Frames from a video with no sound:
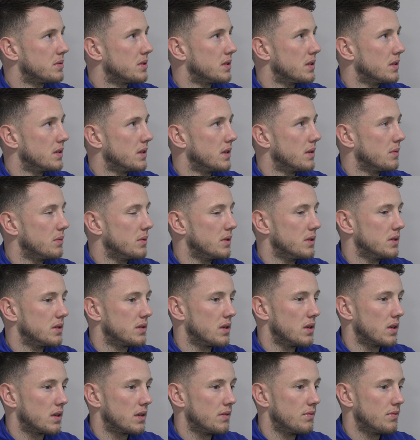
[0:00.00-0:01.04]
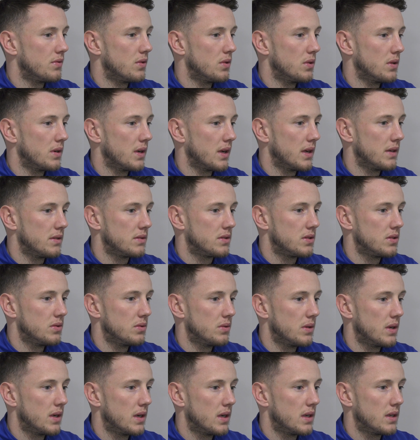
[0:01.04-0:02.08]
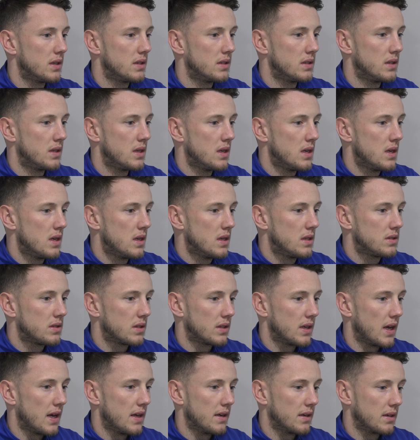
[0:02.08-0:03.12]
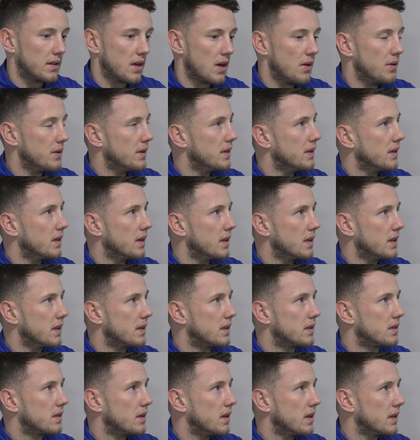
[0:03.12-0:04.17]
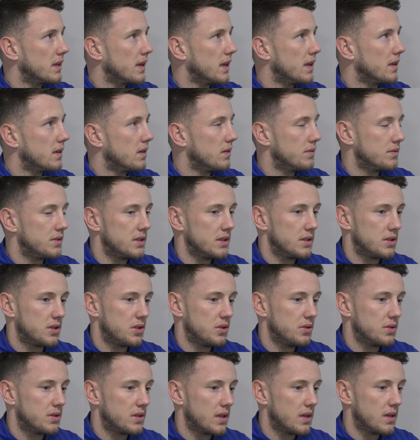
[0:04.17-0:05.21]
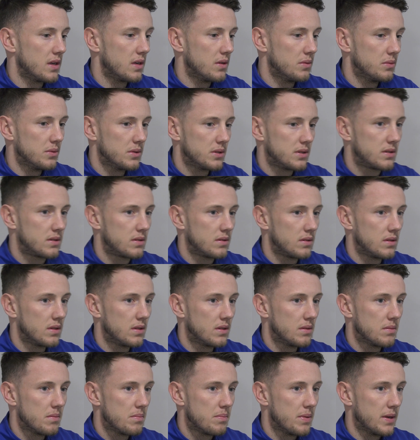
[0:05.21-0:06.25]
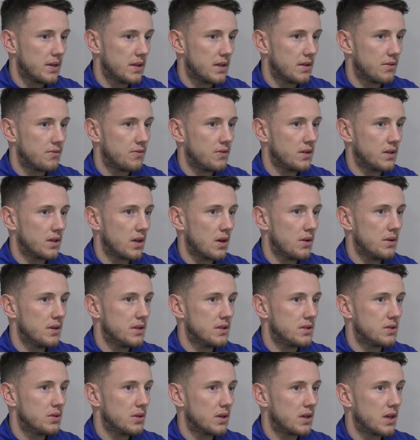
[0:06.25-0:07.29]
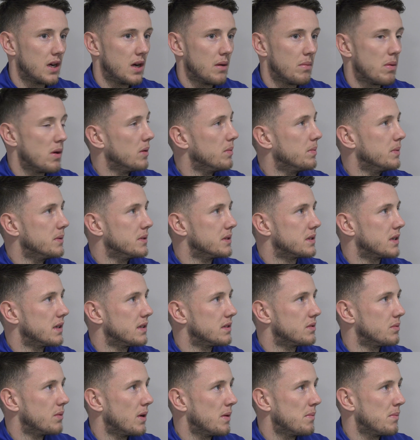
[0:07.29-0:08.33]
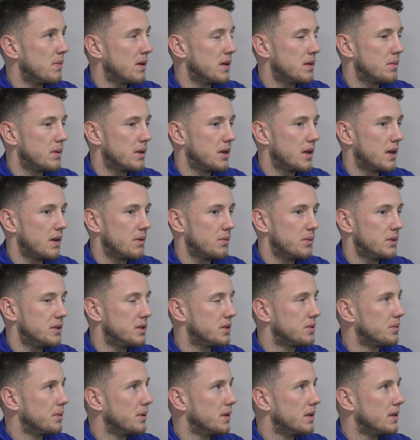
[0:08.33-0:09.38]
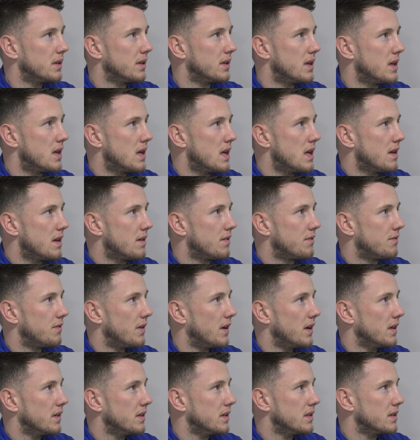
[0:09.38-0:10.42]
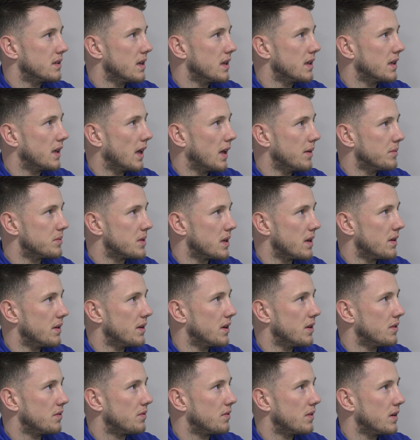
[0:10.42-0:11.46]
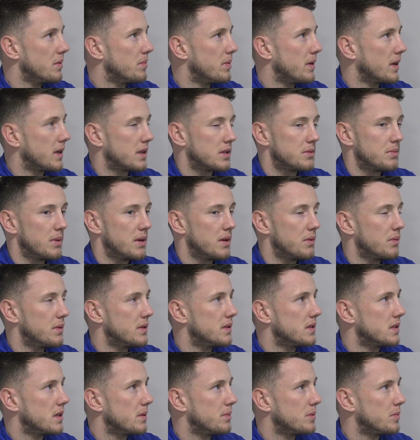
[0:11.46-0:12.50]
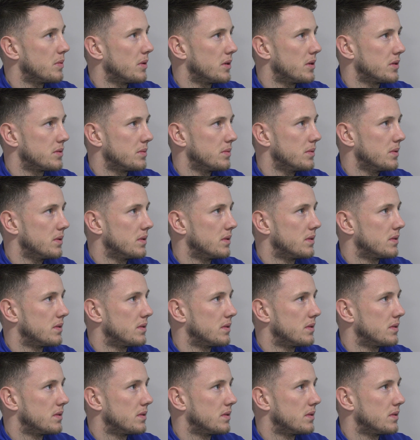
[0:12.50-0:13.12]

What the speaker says: So yeah, we're just looking forward now to getting going in the league again. Obviously, Tuesday night was a bit different going into a cup, hoping to get to Wembley. But now we just want to fire these league games out and hopefully pick as many wins up as possible.